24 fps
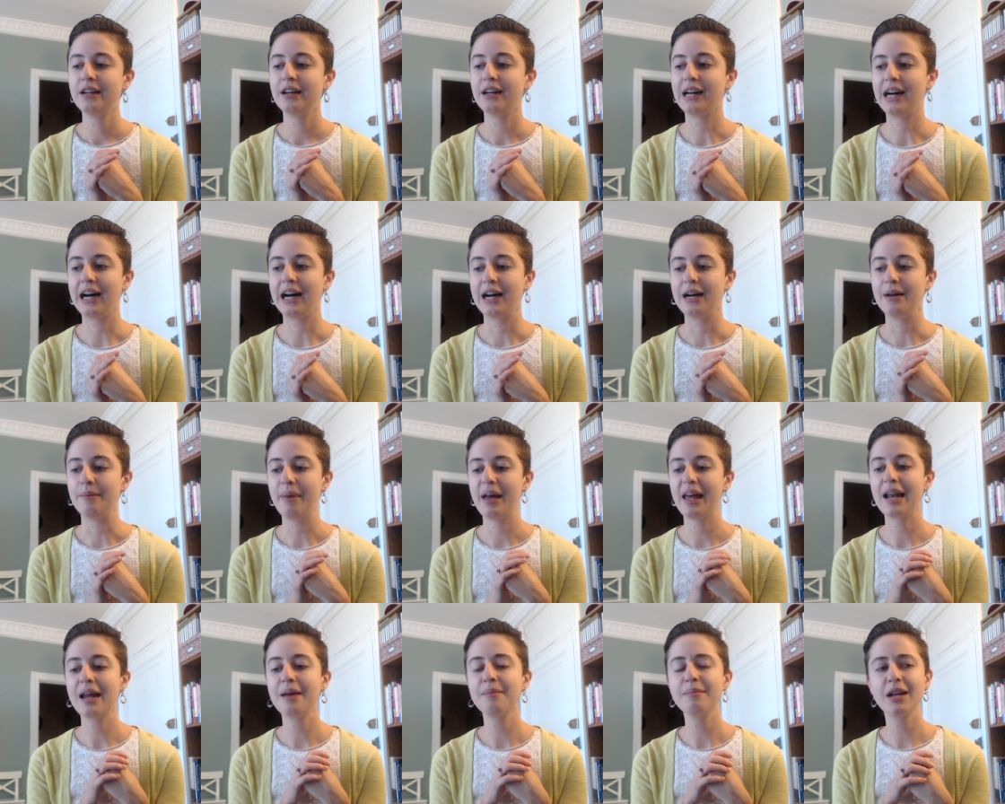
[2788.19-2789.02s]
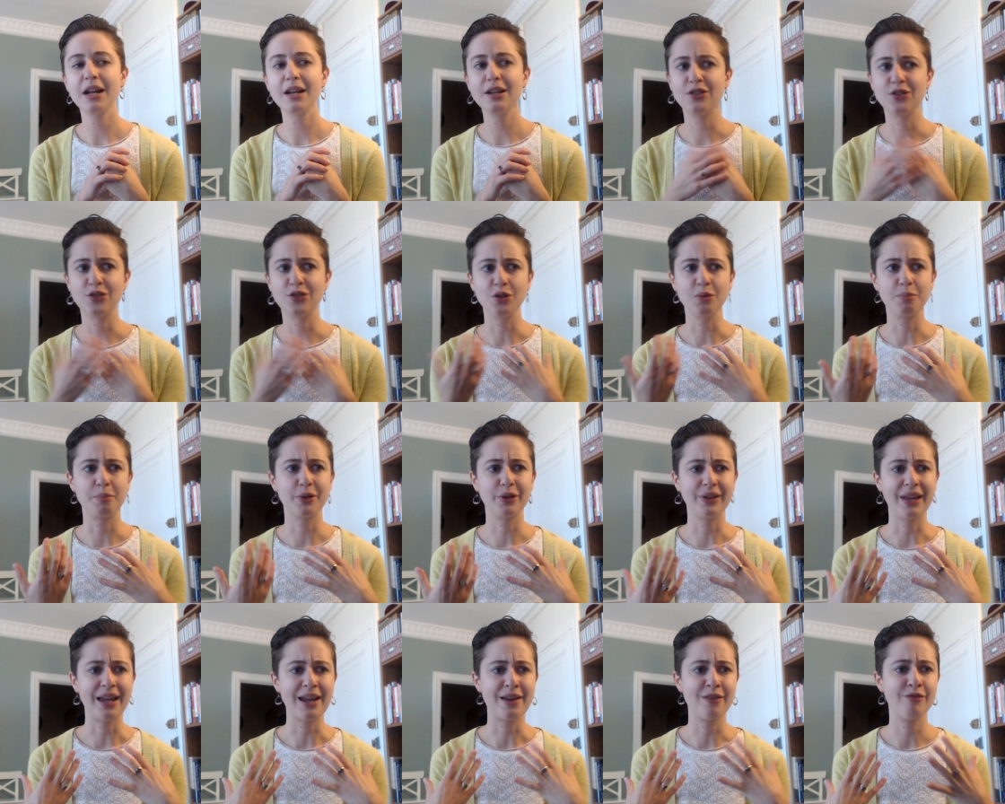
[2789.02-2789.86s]
Um, and I'm not a super
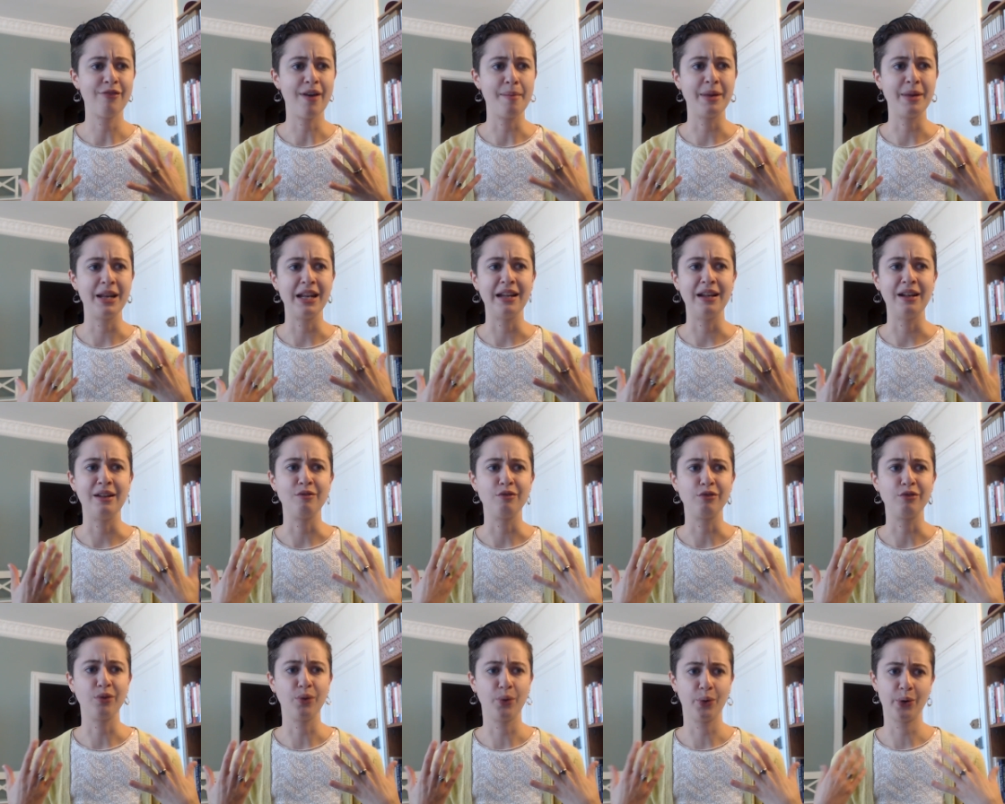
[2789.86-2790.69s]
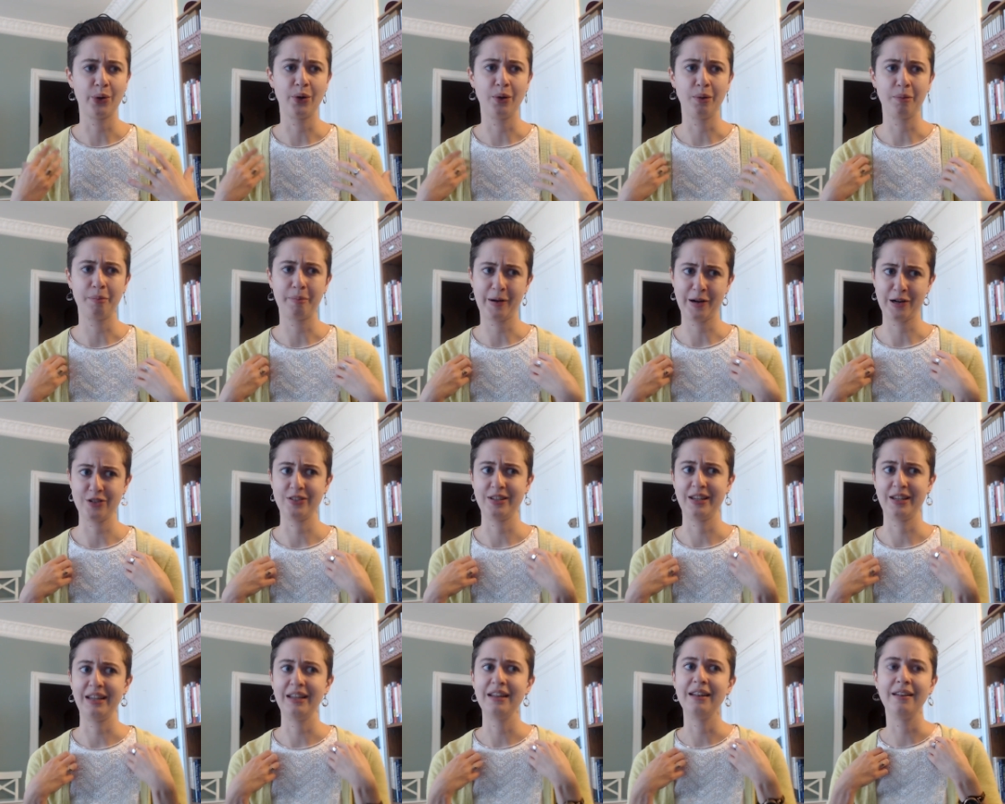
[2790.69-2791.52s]
like feminine floral
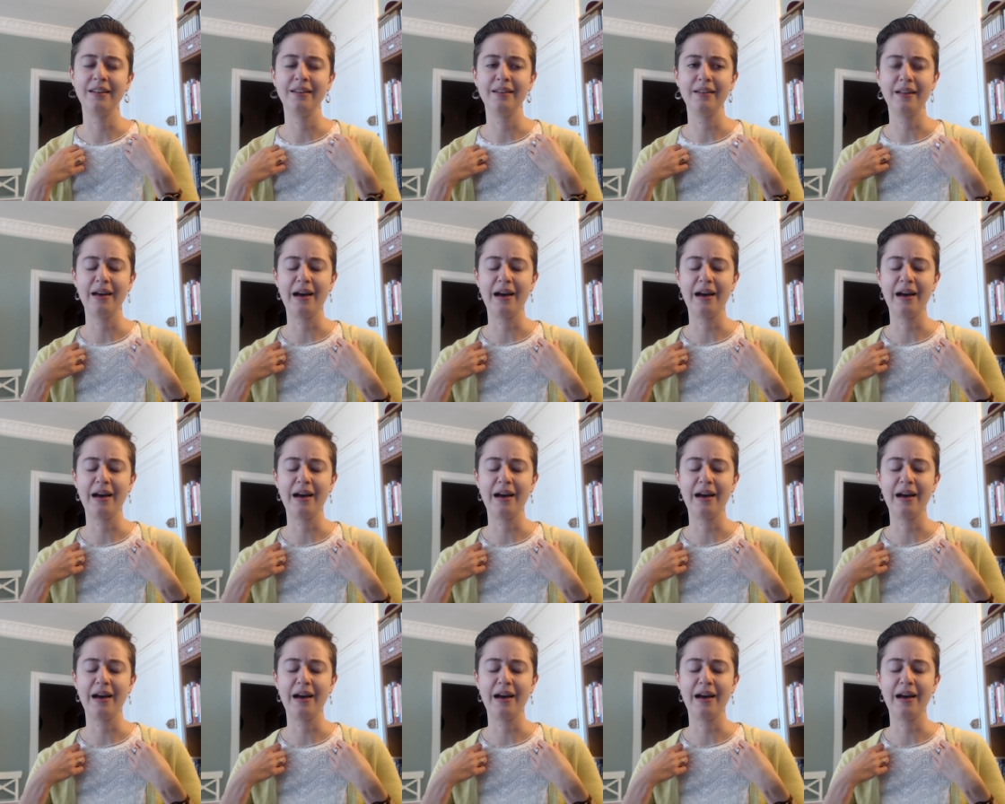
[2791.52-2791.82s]
person.